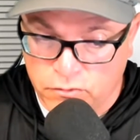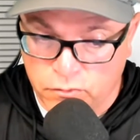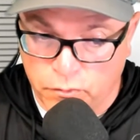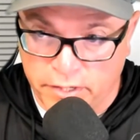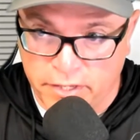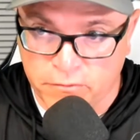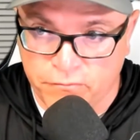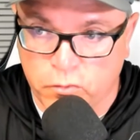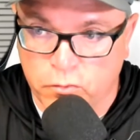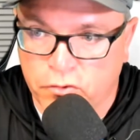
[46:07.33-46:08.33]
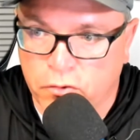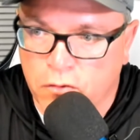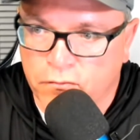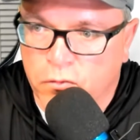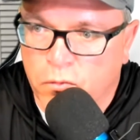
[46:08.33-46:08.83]
I can do an interview with her
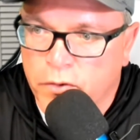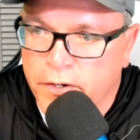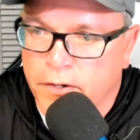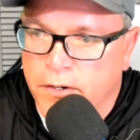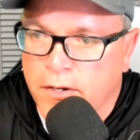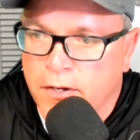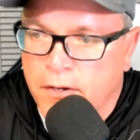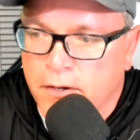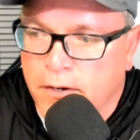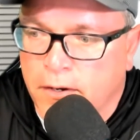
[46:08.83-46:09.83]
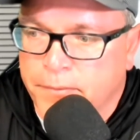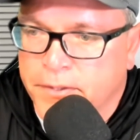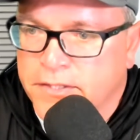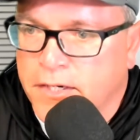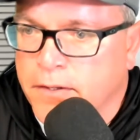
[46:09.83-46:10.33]
over the winter.
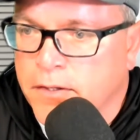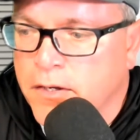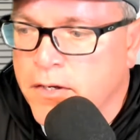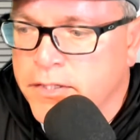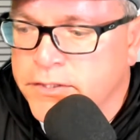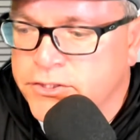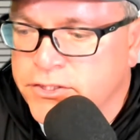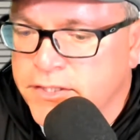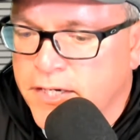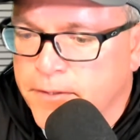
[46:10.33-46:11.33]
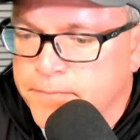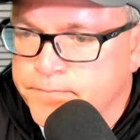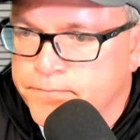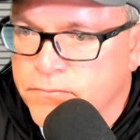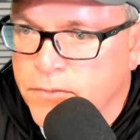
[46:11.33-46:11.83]
But she's
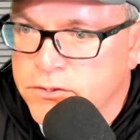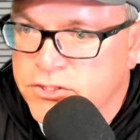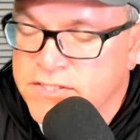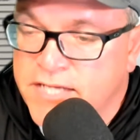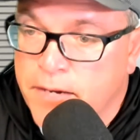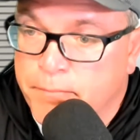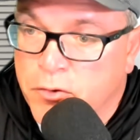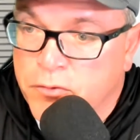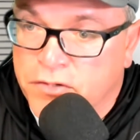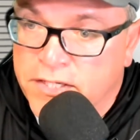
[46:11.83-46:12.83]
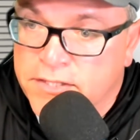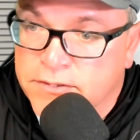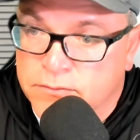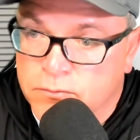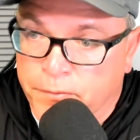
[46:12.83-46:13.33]
had both
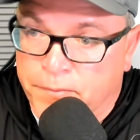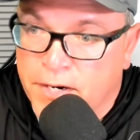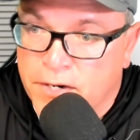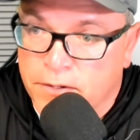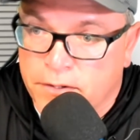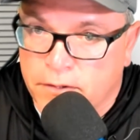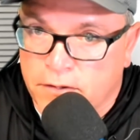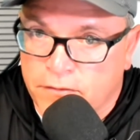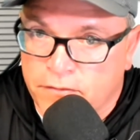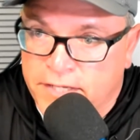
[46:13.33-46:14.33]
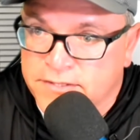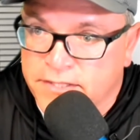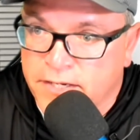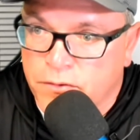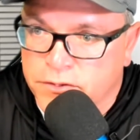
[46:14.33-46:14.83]
knees repaired,
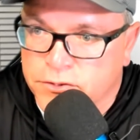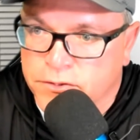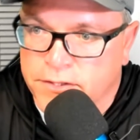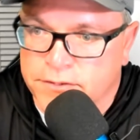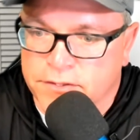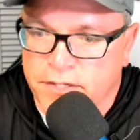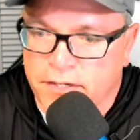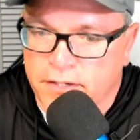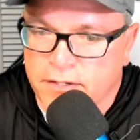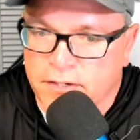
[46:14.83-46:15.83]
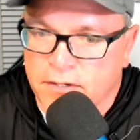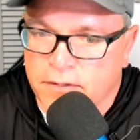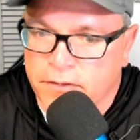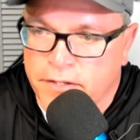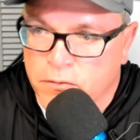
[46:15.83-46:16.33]
ACL injuries, and
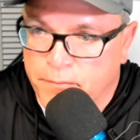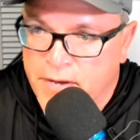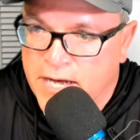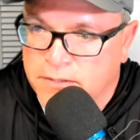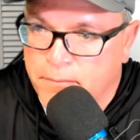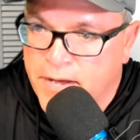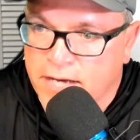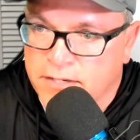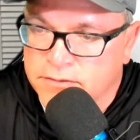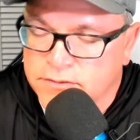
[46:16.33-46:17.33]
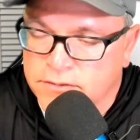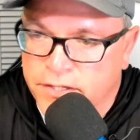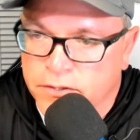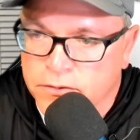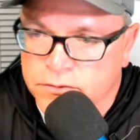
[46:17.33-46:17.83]
they were back-to-back
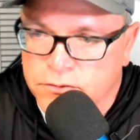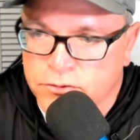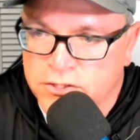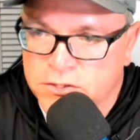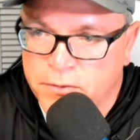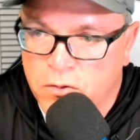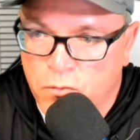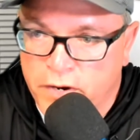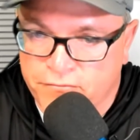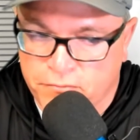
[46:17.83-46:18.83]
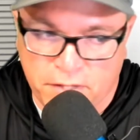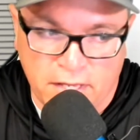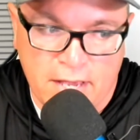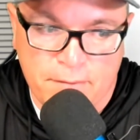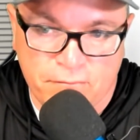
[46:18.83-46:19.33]
years. So she's been away from the
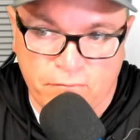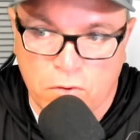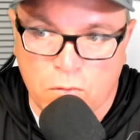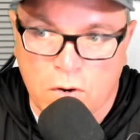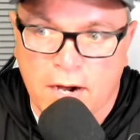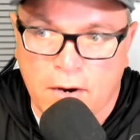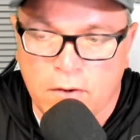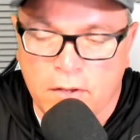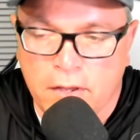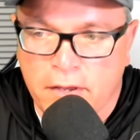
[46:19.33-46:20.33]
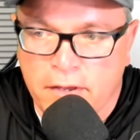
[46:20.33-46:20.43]
game for a while,